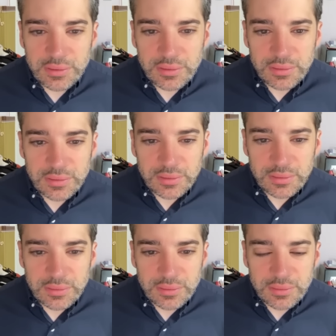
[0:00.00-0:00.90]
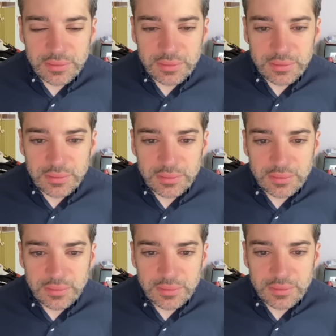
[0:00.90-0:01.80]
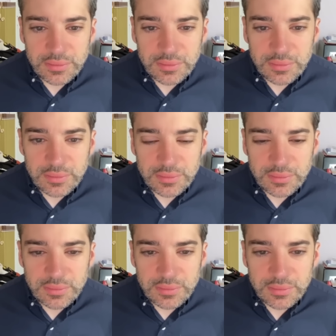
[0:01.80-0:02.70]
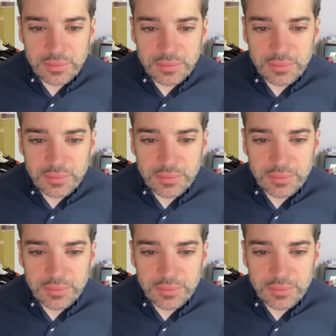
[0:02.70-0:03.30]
Nothing is said.